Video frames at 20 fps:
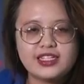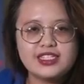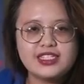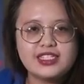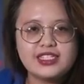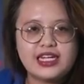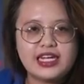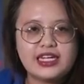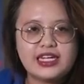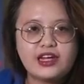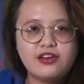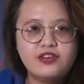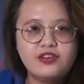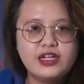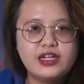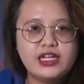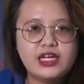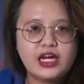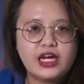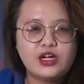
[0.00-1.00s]
they
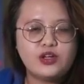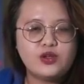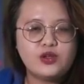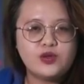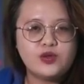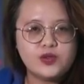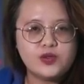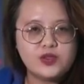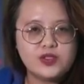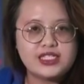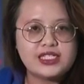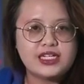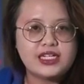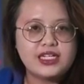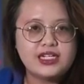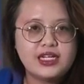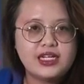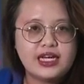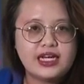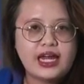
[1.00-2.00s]
definitely can use
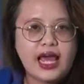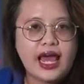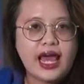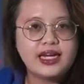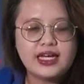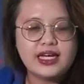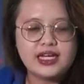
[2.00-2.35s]
it in any